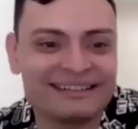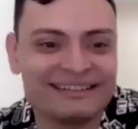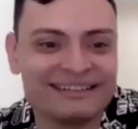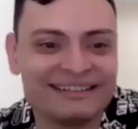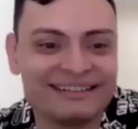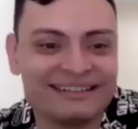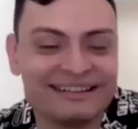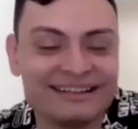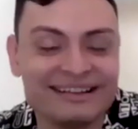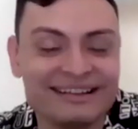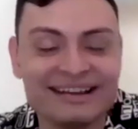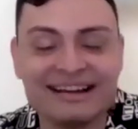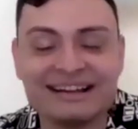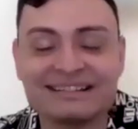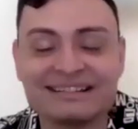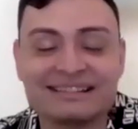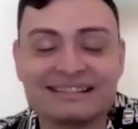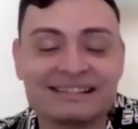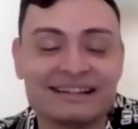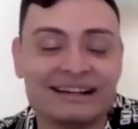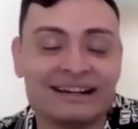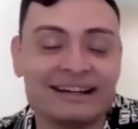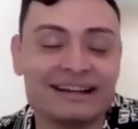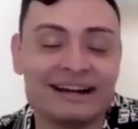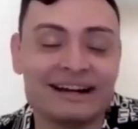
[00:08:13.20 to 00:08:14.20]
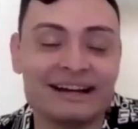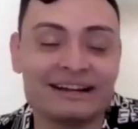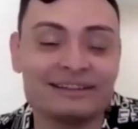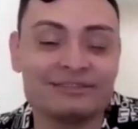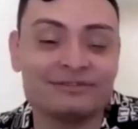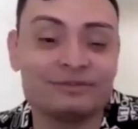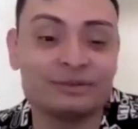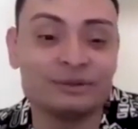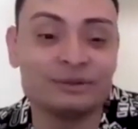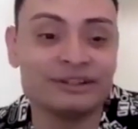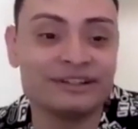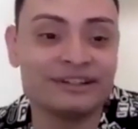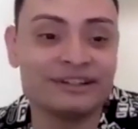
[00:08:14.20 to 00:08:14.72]
God, yes, I I
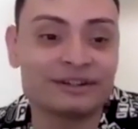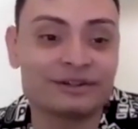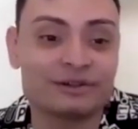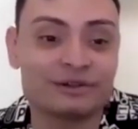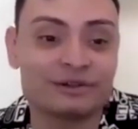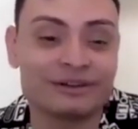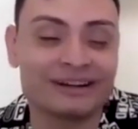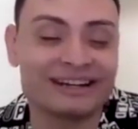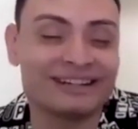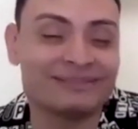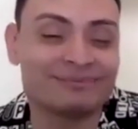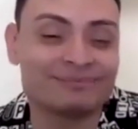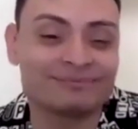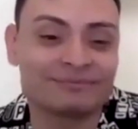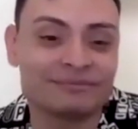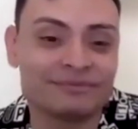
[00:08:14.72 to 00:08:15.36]
fully agree.